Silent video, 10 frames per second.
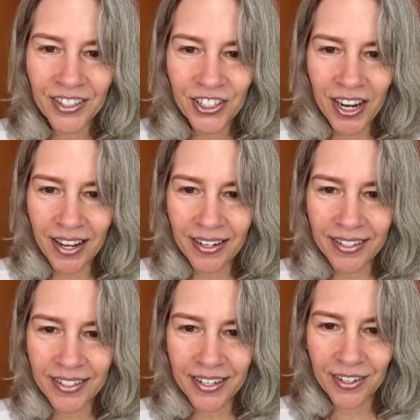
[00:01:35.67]
Jen
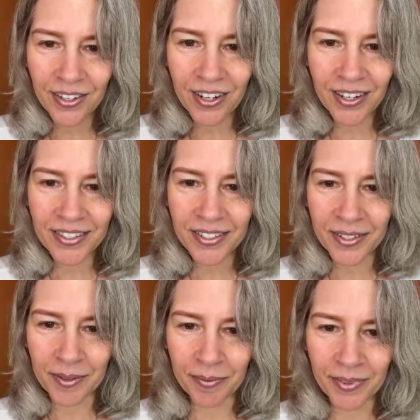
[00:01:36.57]
is here.
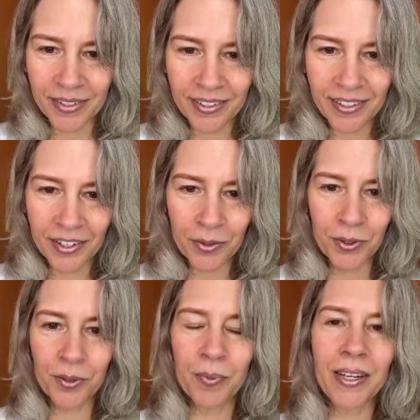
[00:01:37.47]
Awesome.
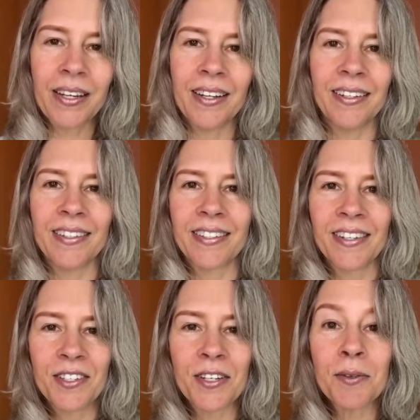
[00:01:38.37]
Cool beans.
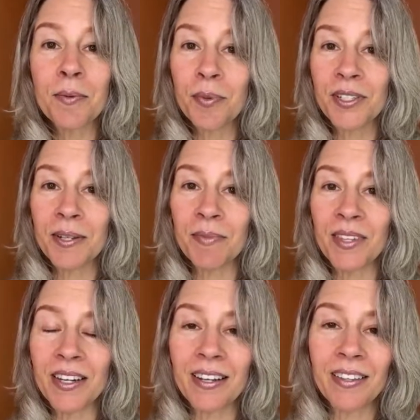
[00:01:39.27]
So put
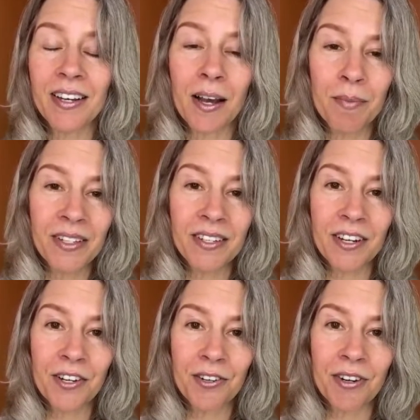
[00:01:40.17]
something in the comments
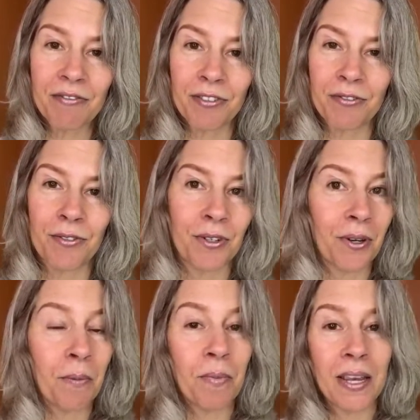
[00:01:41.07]
that you're grateful
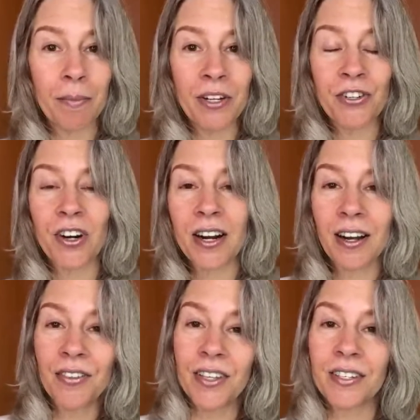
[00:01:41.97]
for. Maybe
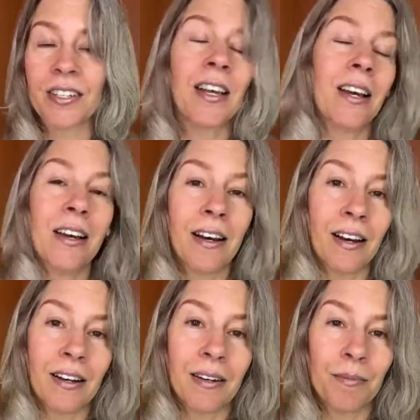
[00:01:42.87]
try on this
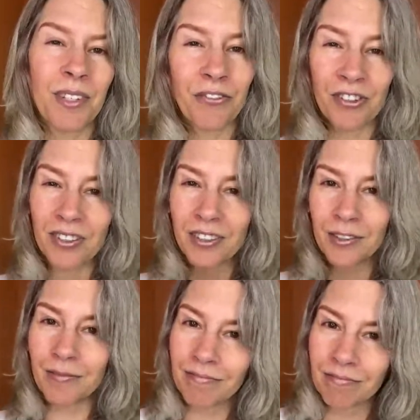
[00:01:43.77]
different
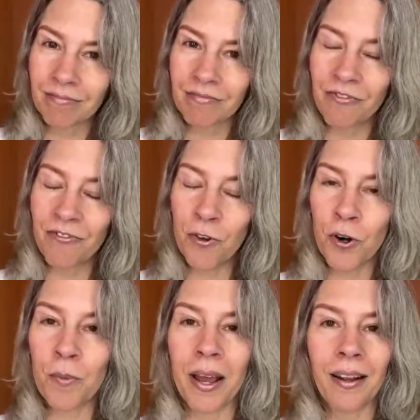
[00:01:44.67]
little
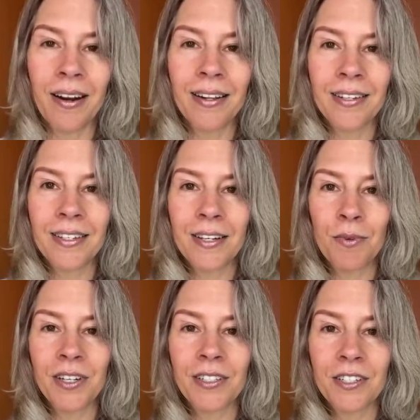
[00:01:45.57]
format and see
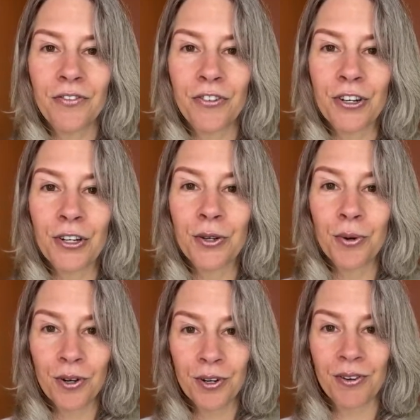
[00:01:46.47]
what it does for
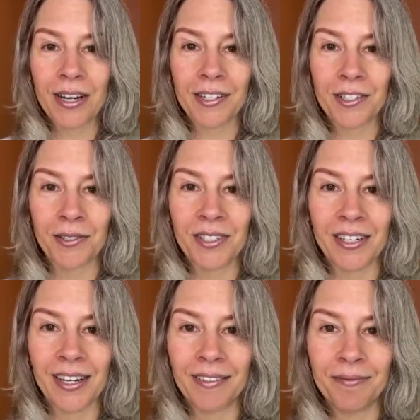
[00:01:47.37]
your gratitude
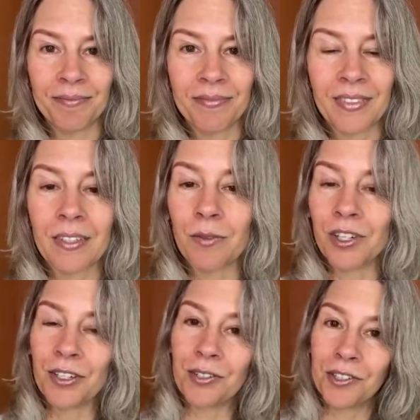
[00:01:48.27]
today. And
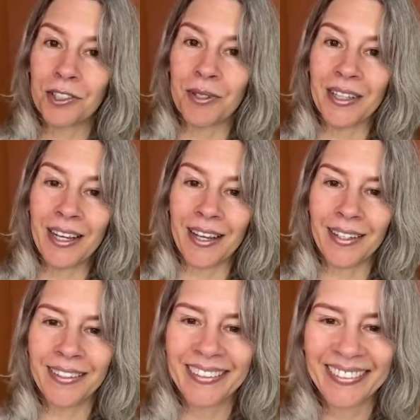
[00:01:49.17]
while you're doing
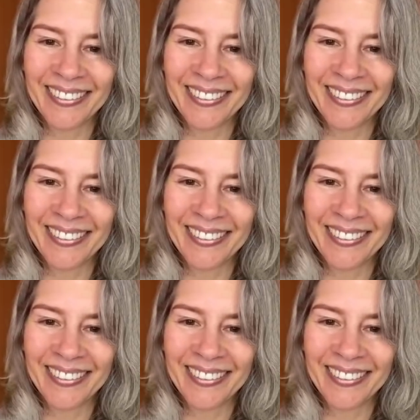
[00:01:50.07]
that,